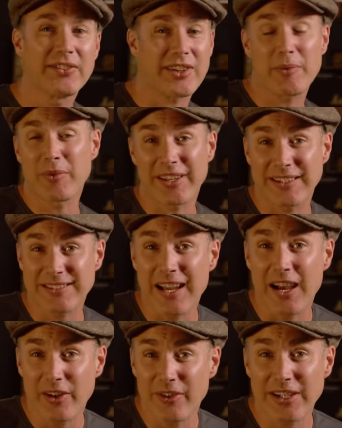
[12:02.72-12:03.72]
Same with the
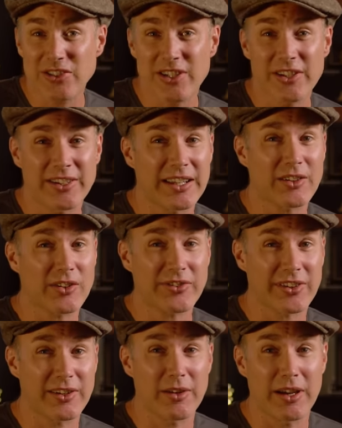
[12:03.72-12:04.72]
Katana, actually. You can get
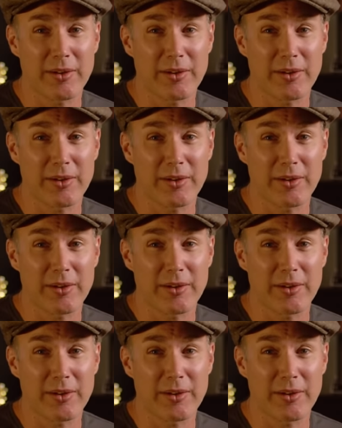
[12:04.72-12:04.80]
lots of